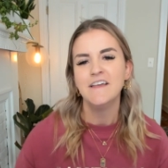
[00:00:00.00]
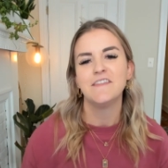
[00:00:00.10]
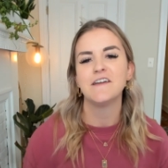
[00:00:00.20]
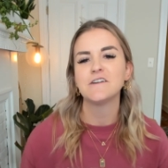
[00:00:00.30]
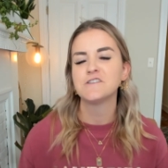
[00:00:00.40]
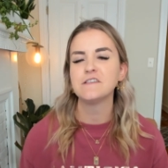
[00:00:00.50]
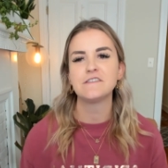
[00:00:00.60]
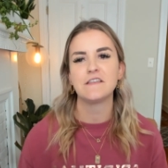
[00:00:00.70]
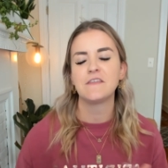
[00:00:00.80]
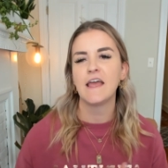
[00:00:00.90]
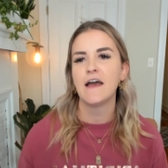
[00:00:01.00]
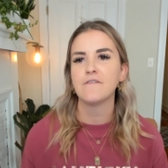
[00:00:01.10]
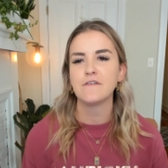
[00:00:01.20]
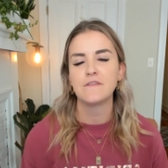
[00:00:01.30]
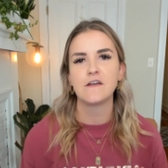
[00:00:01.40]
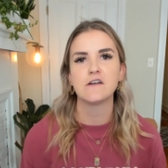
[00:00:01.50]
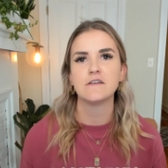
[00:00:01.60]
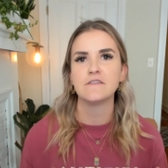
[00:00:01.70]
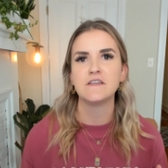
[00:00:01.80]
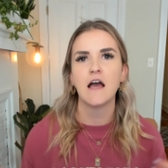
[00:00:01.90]
they're just they have they're
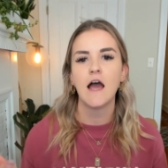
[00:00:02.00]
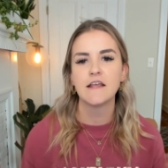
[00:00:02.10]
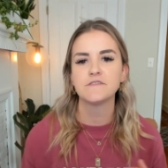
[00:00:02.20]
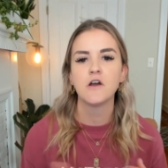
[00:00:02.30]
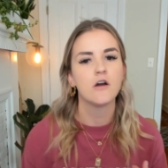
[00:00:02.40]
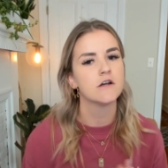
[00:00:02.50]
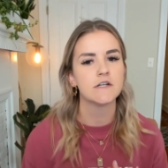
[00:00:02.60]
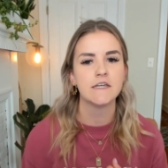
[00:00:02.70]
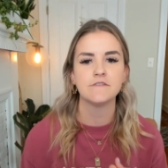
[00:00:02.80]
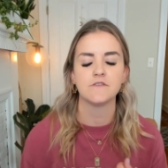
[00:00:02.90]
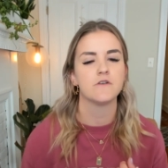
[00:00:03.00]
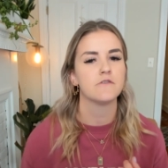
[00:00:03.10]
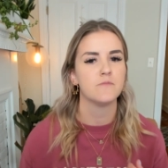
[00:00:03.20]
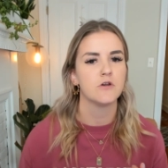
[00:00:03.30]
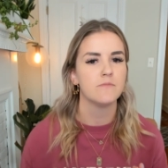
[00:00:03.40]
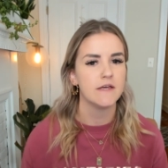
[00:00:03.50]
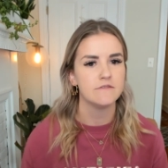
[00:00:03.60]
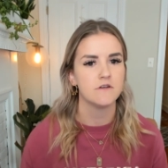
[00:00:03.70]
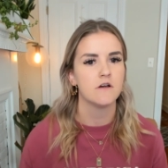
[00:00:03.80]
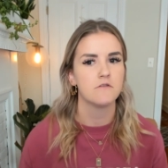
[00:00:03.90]
not as hardy as earth mermaids
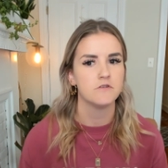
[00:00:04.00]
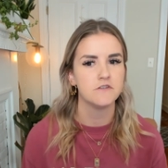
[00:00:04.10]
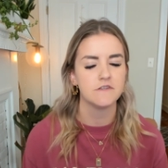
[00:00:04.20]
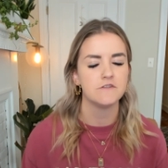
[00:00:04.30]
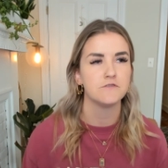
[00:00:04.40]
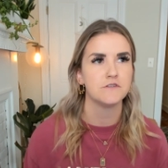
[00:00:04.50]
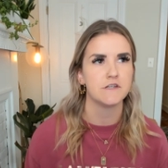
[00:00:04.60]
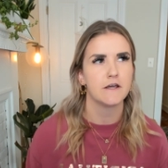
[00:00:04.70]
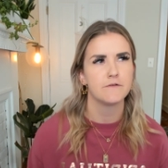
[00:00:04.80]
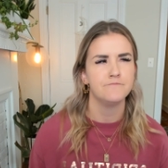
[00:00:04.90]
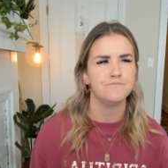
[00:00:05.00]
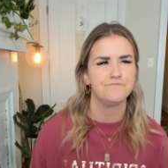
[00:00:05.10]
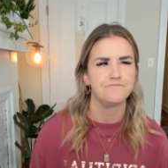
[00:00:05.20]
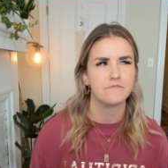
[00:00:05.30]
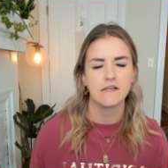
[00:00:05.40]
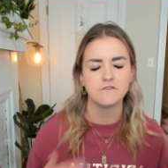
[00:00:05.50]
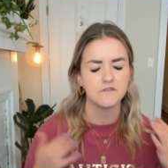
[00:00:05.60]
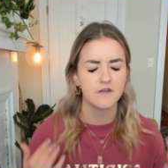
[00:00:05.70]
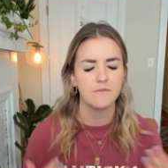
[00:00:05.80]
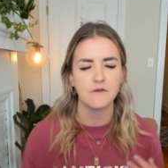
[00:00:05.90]
are, which is interesting. That's
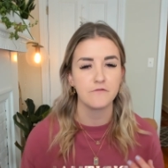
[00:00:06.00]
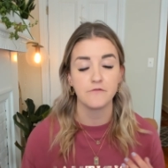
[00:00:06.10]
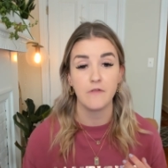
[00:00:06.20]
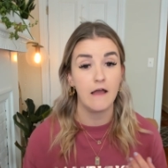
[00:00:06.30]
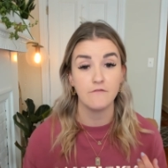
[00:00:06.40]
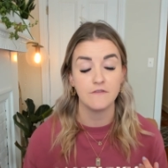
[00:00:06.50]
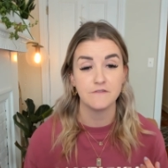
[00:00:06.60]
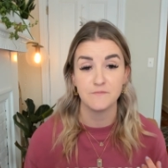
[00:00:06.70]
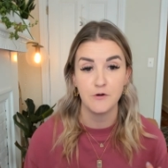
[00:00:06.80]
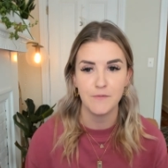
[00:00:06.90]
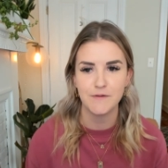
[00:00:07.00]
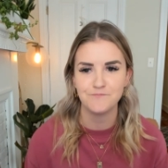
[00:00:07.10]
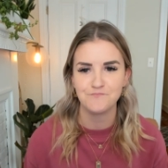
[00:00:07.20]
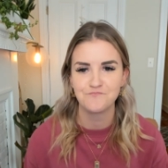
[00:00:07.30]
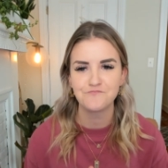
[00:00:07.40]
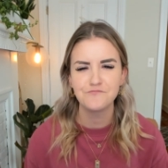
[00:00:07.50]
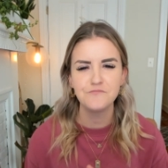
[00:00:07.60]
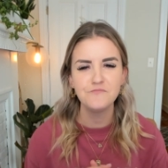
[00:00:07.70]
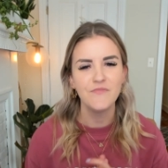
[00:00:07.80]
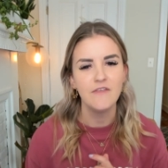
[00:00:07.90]
just coming through live in this moment.
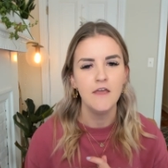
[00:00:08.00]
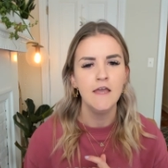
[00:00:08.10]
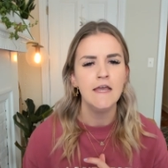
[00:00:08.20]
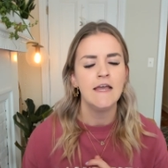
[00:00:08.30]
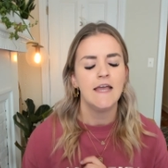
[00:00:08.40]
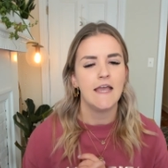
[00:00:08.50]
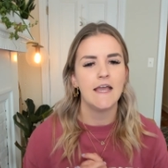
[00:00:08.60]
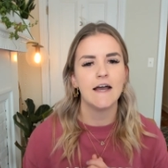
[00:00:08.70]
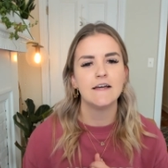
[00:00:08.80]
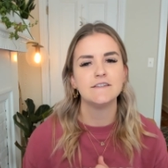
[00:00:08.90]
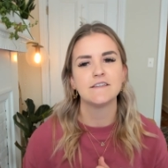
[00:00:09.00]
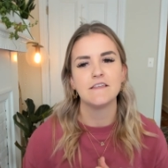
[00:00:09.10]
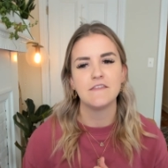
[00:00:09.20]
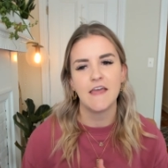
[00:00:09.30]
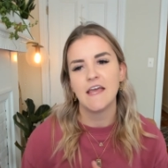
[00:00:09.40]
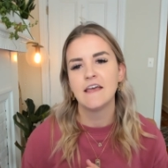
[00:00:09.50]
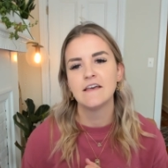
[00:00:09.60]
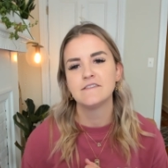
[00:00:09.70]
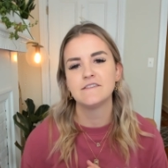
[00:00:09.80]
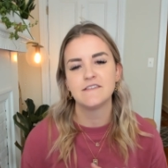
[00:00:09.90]
And they
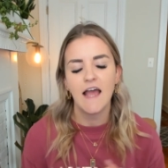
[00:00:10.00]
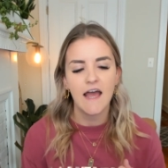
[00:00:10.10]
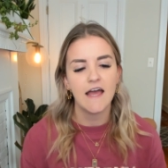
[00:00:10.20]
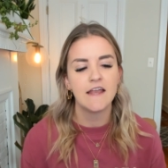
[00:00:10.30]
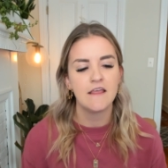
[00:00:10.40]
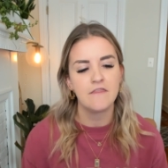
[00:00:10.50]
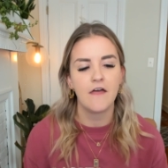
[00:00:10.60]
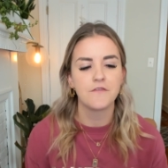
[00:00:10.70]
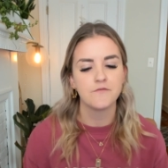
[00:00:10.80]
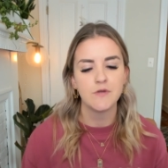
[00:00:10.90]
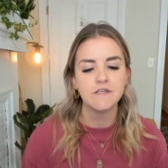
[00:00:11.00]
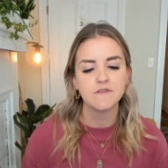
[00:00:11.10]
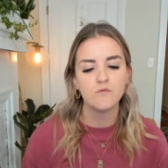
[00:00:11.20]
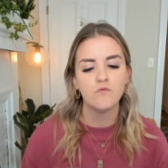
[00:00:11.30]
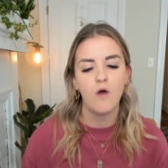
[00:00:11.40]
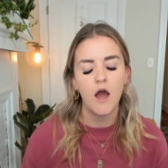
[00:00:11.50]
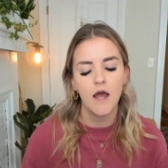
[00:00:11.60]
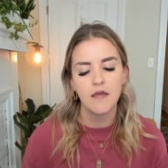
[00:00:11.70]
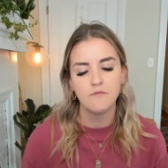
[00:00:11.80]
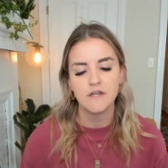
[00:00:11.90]
said that the reason
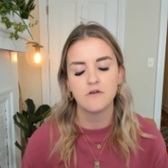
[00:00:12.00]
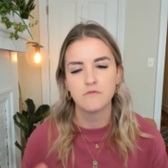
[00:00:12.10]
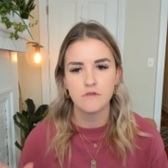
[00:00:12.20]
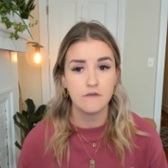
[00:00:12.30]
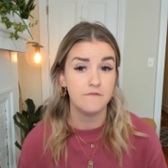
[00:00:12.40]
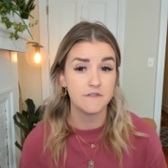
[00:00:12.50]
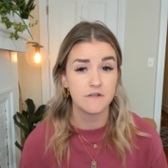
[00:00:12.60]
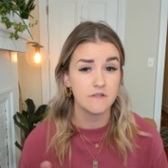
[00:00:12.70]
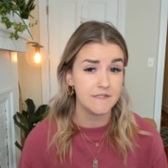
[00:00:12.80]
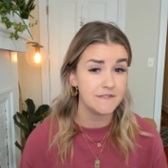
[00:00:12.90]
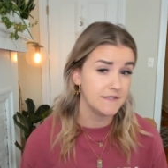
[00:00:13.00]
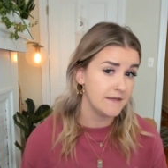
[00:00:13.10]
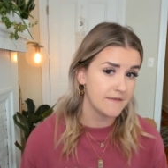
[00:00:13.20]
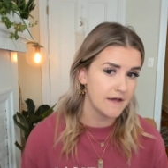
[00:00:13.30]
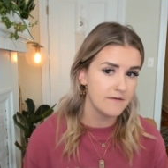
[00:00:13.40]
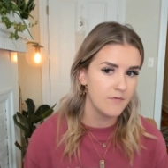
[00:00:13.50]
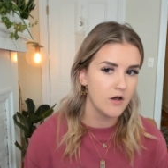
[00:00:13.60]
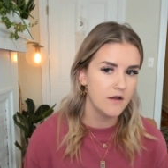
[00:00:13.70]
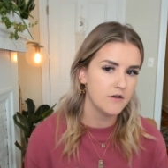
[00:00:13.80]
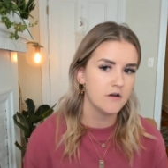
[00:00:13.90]
why we don't really physically see them
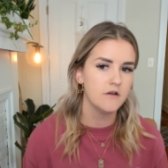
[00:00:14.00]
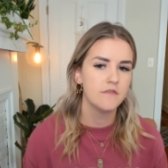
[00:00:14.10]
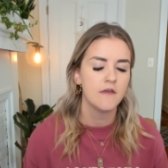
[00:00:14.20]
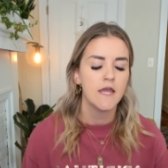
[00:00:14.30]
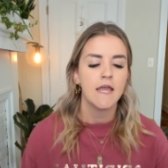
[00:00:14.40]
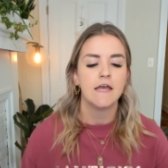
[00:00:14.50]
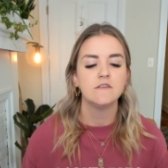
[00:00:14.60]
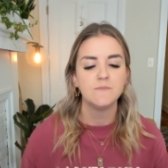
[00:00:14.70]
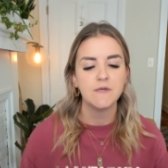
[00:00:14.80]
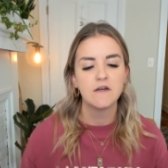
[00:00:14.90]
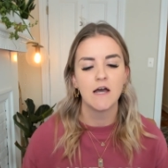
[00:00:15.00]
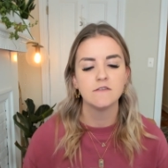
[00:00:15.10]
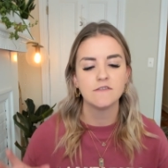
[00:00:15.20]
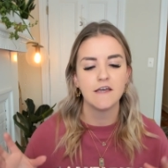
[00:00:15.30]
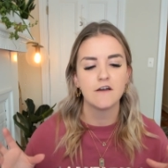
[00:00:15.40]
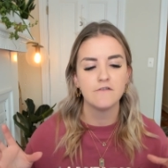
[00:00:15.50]
on earth is because they are